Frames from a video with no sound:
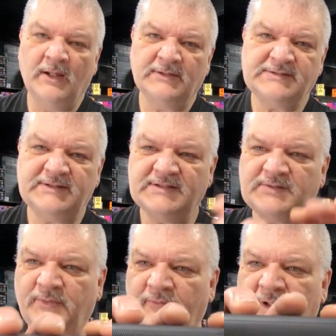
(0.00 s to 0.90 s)
It's this
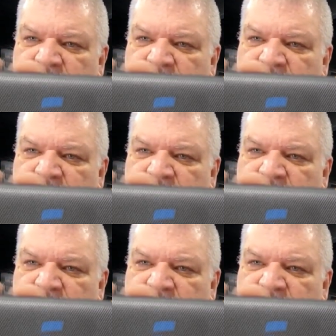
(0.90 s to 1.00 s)
one right